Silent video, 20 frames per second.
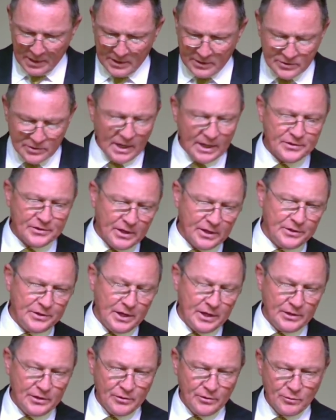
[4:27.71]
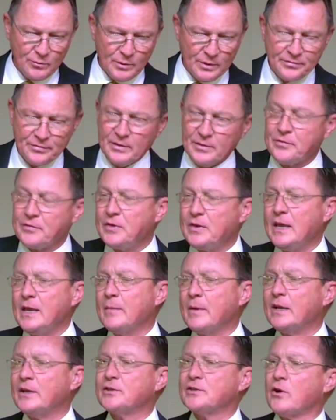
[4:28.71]
So let's continue with the theme
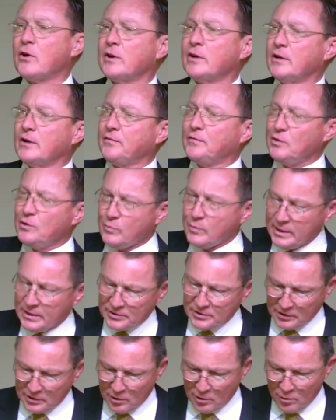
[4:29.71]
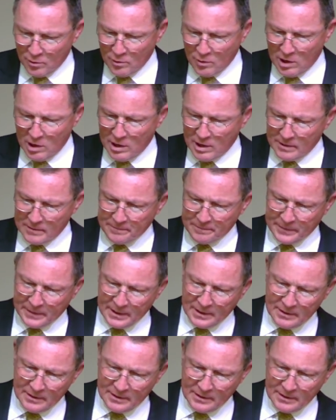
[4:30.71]
I started a few weeks ago on